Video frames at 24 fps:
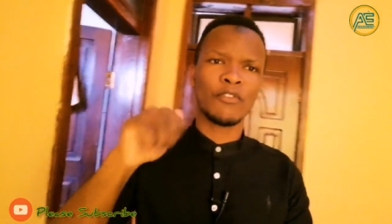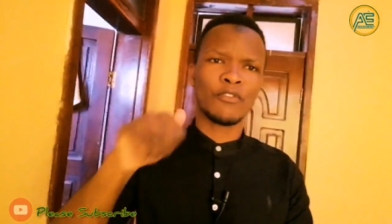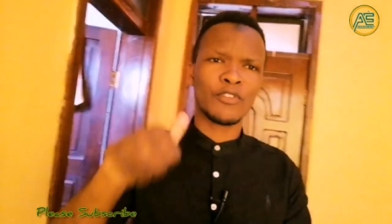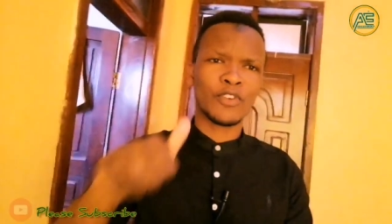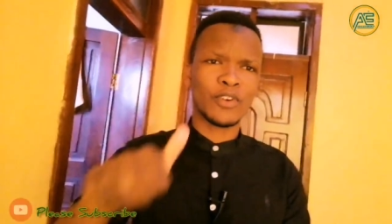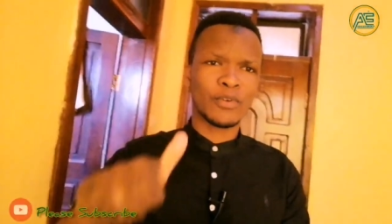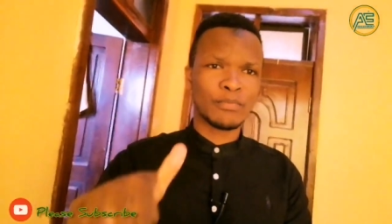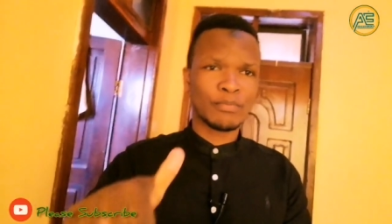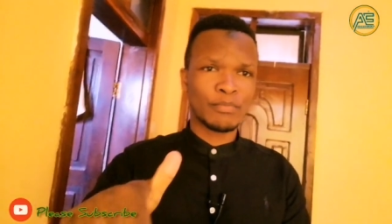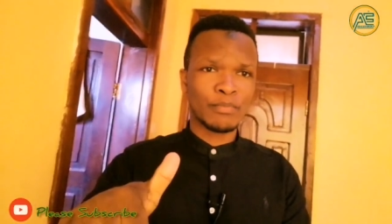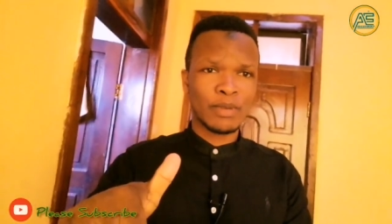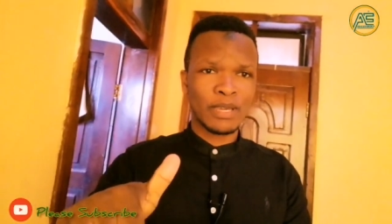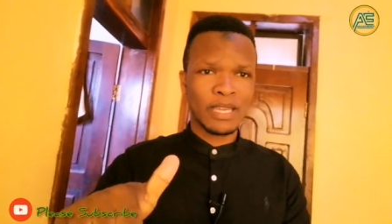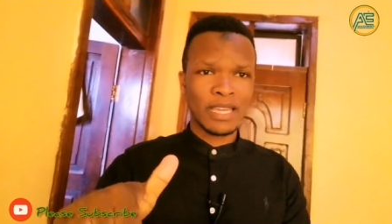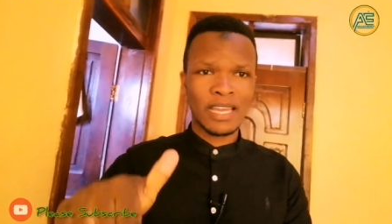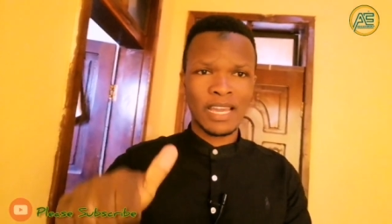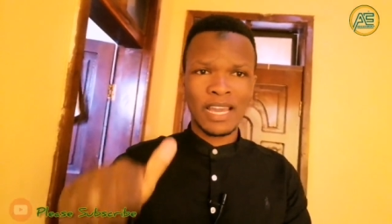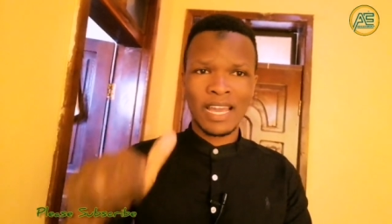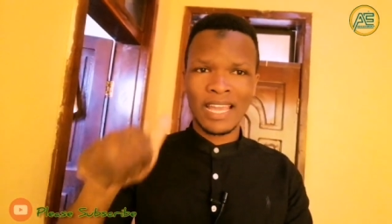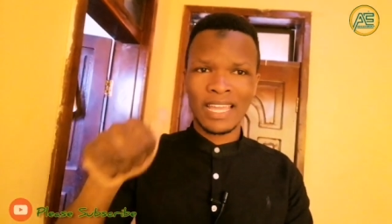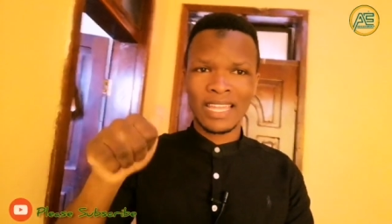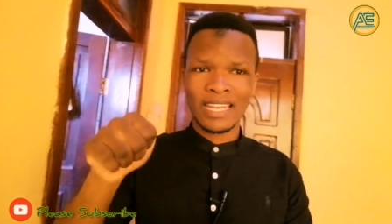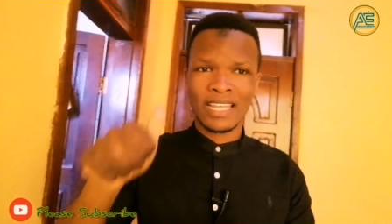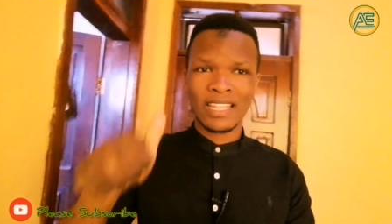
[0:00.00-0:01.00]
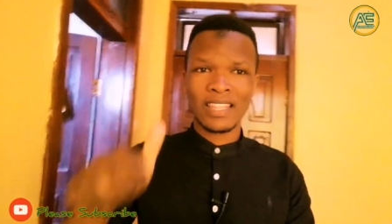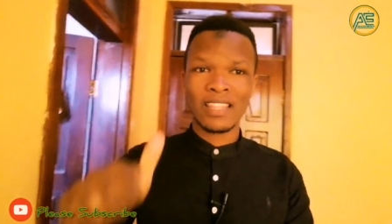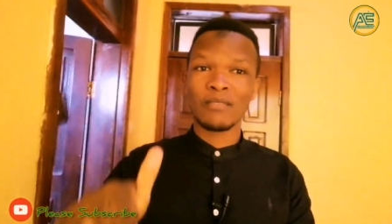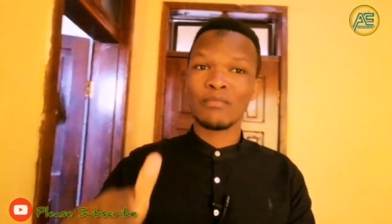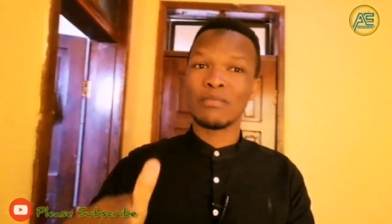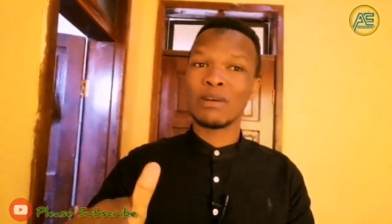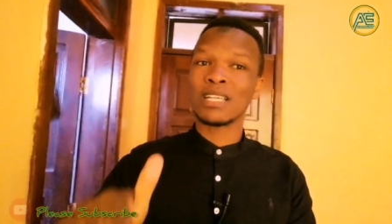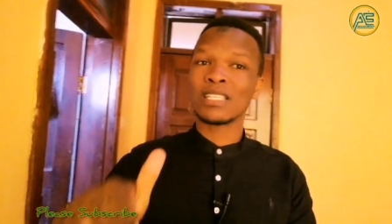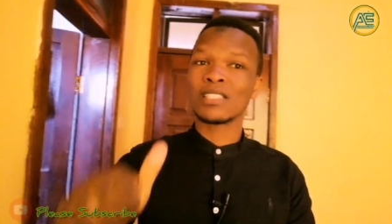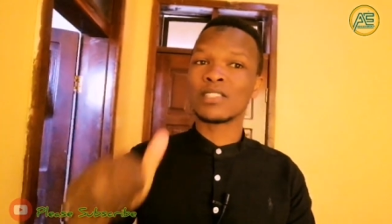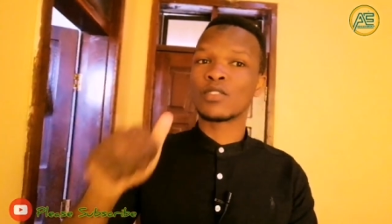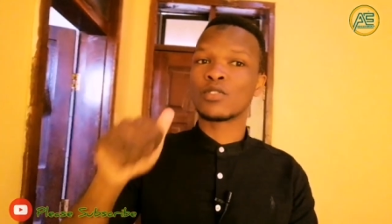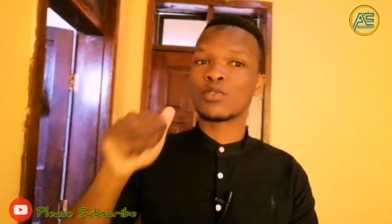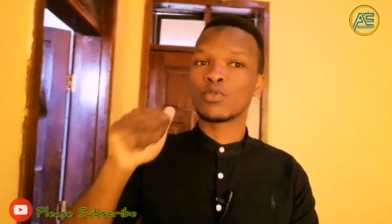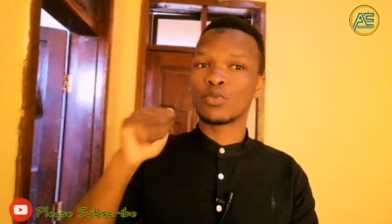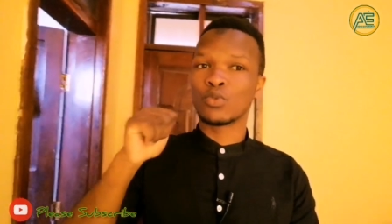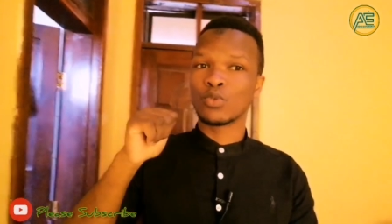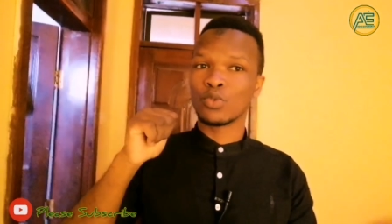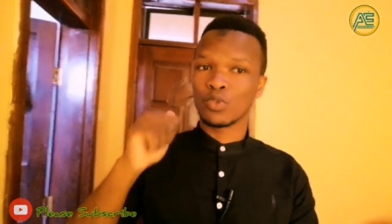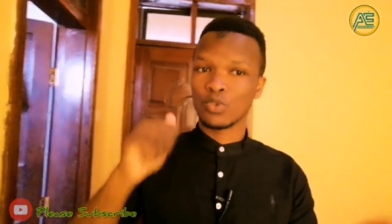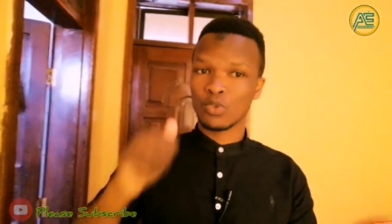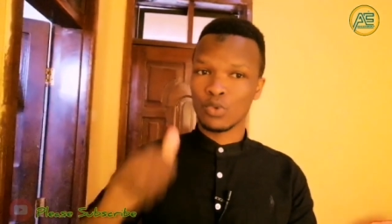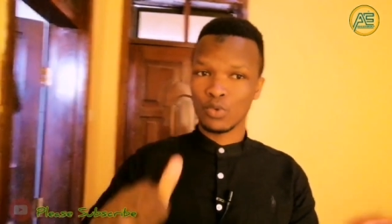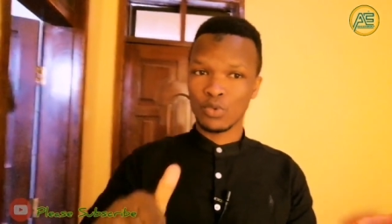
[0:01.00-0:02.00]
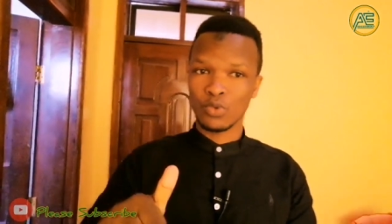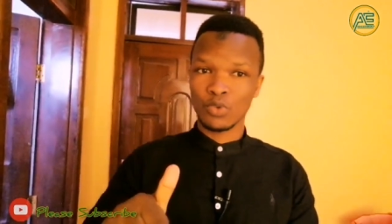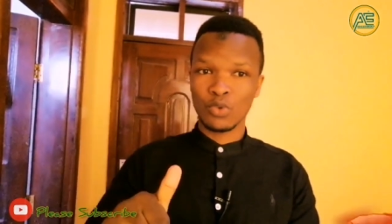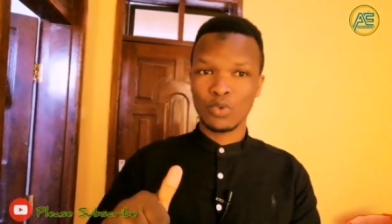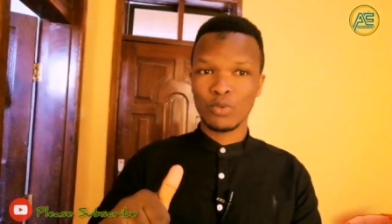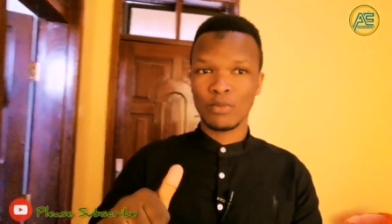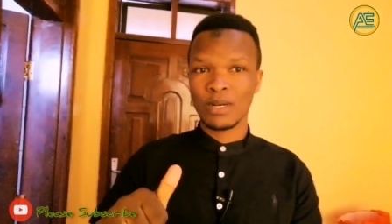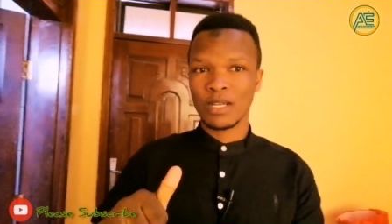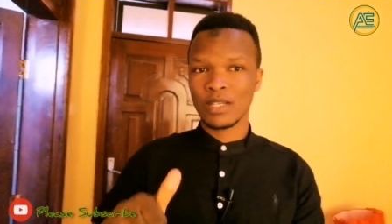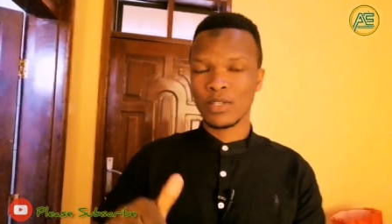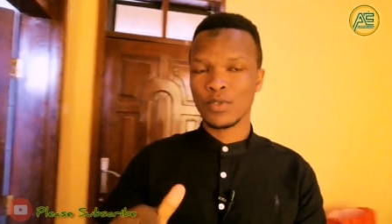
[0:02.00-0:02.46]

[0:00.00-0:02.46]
from Mbeya another bus to Tunduma.